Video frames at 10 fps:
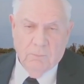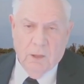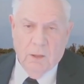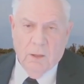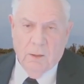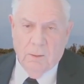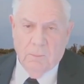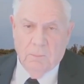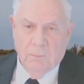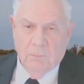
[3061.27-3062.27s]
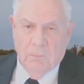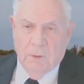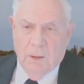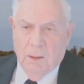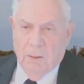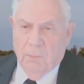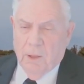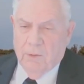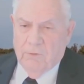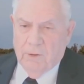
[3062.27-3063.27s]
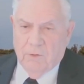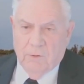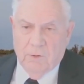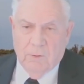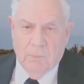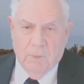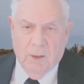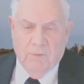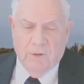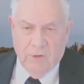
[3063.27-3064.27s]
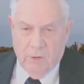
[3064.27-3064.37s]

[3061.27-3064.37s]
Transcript: Uh, uh, but I think the I think the